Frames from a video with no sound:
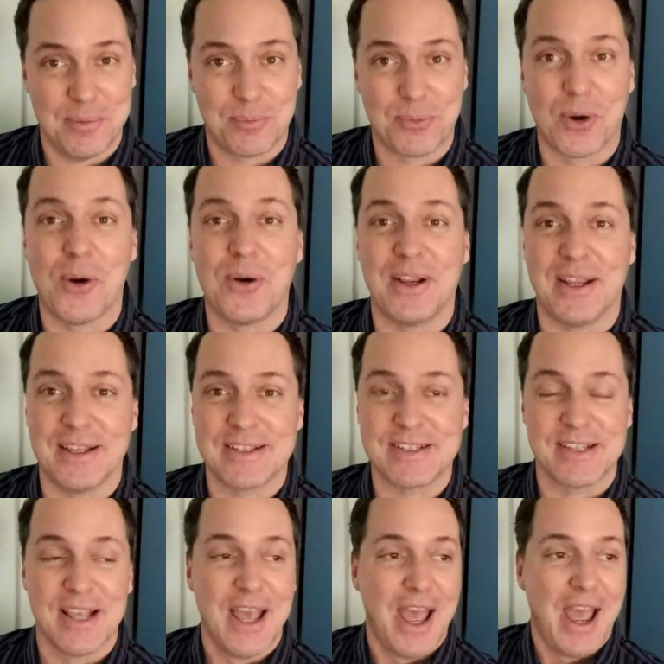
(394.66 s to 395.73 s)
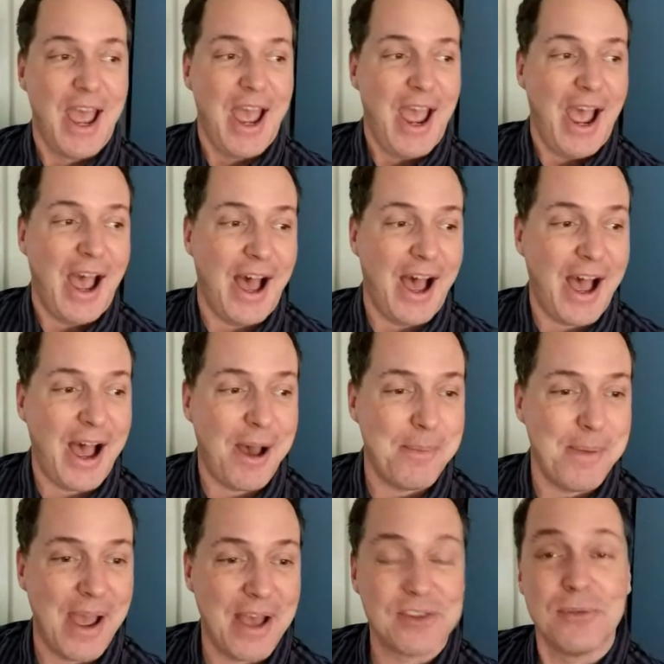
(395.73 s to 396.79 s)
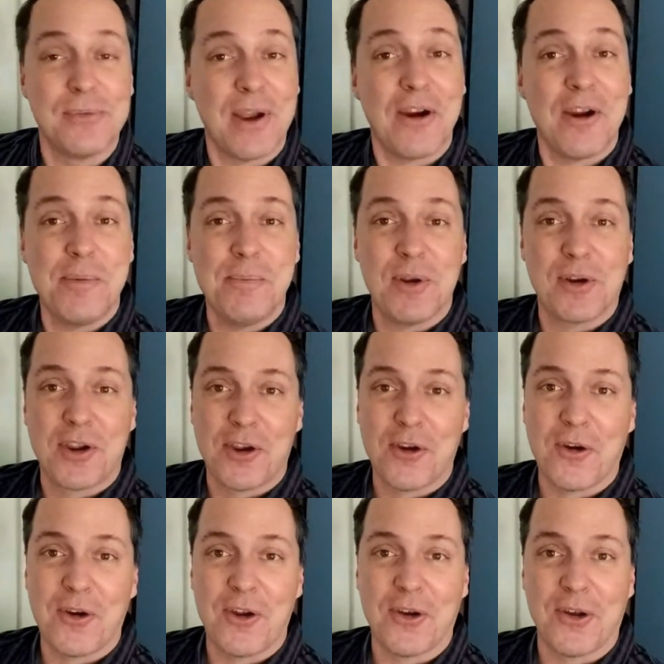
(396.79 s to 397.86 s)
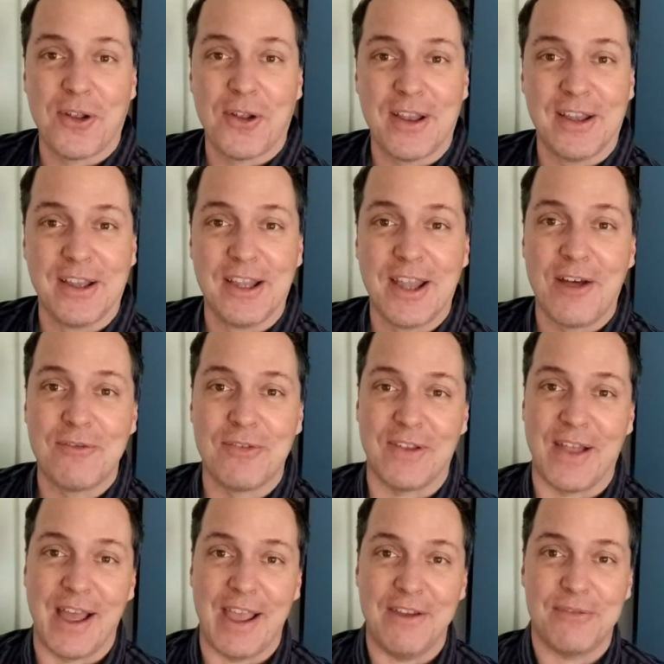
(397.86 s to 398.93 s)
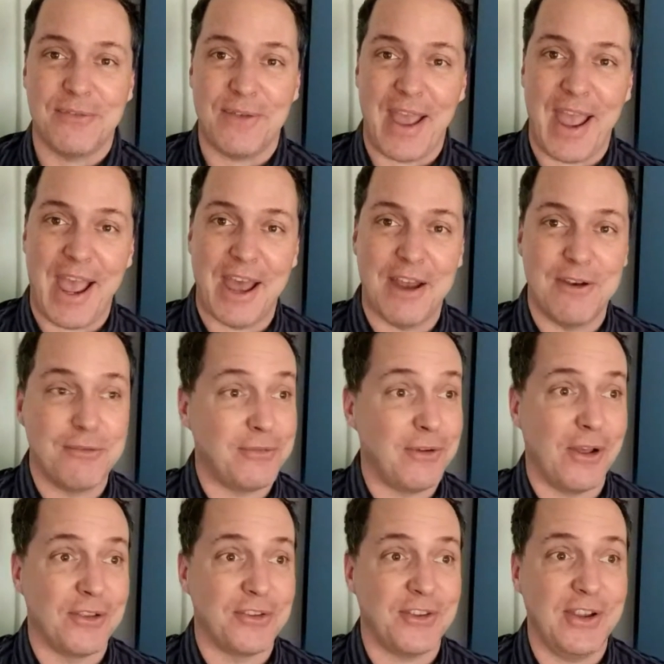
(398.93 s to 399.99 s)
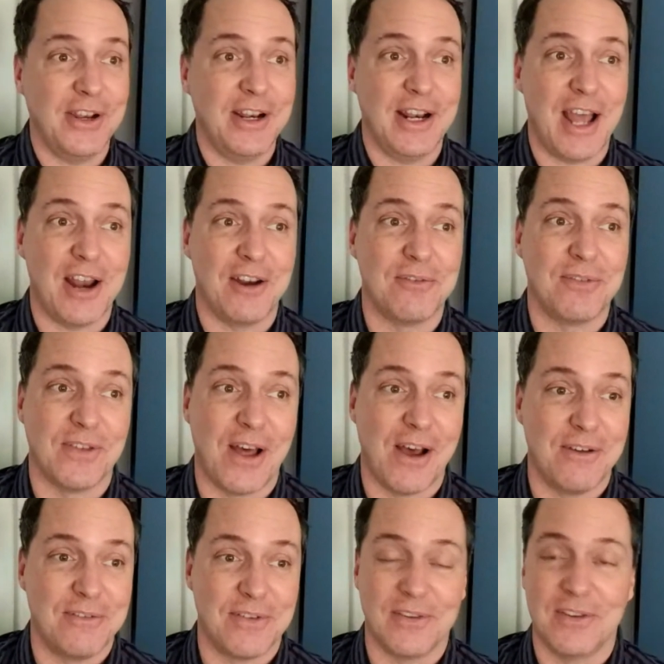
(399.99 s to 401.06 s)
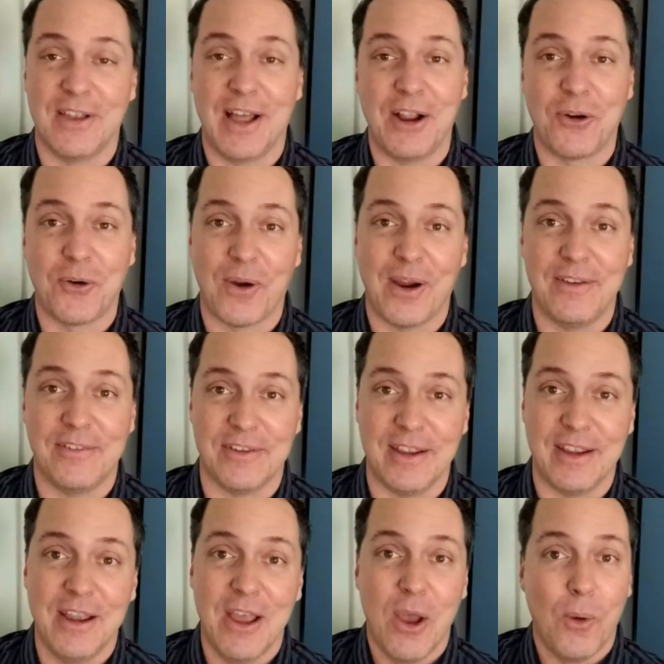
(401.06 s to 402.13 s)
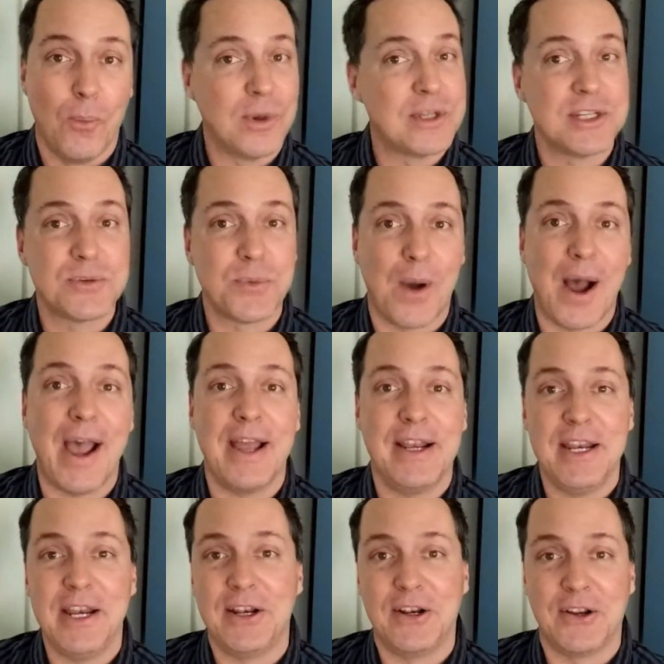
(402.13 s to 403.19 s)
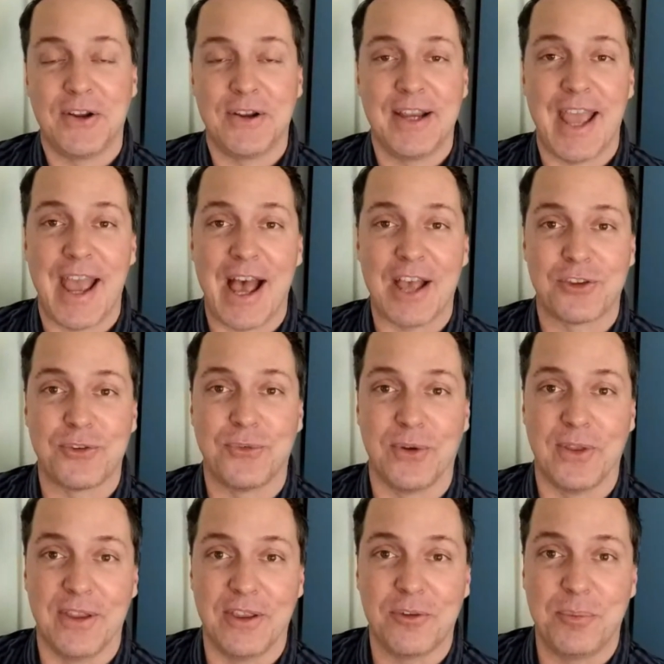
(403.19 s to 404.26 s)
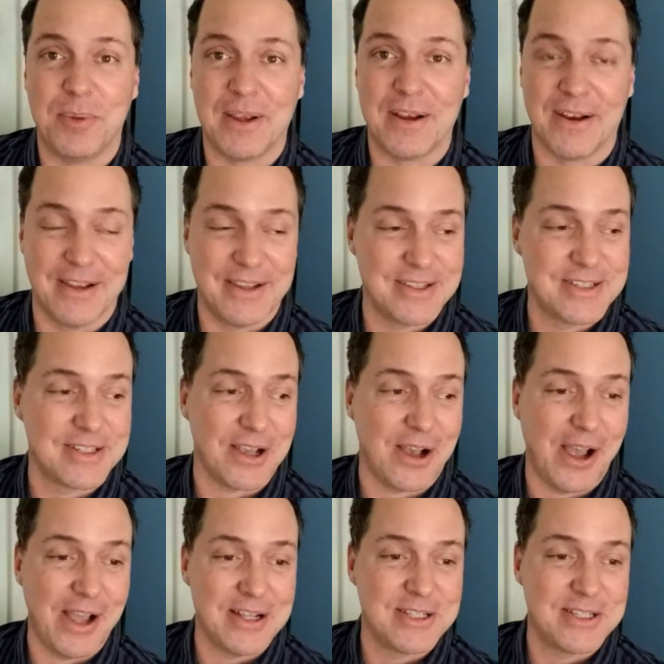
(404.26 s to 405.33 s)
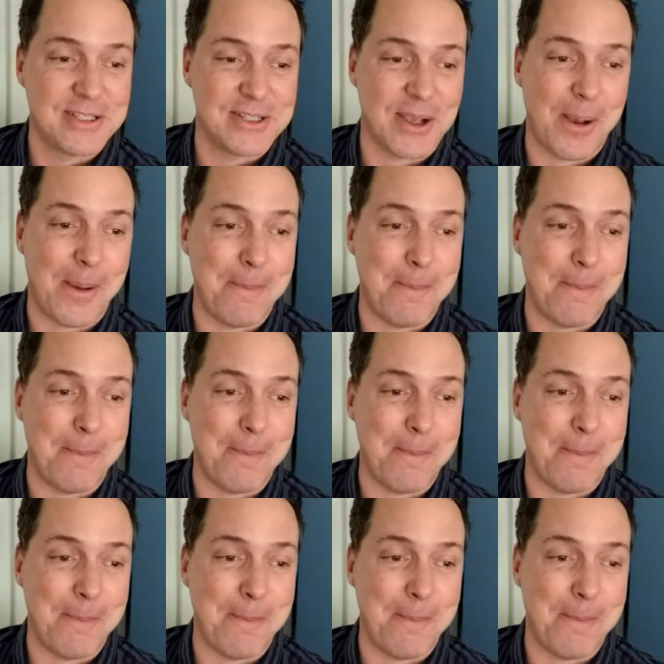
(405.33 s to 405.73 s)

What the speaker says: Proteus, has a very mercurial love life and falls in and out of love like crazy, which is why I needed a good cast for this, because it's